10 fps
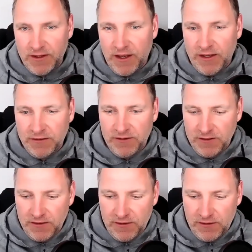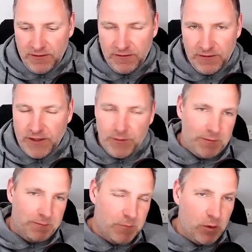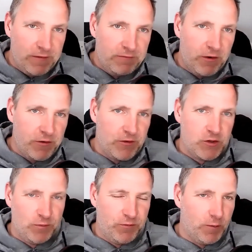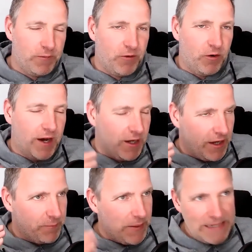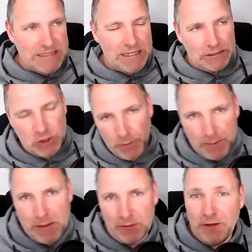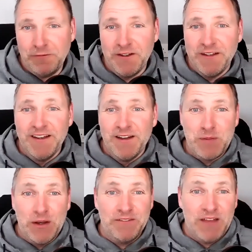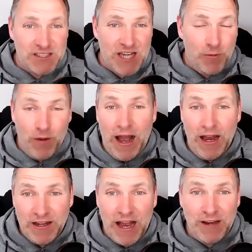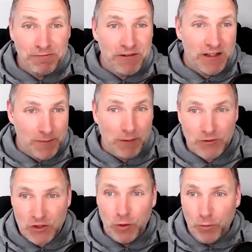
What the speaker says: And anyway, moving very, very swiftly on before I piss so many people off, but that's how I feel about school.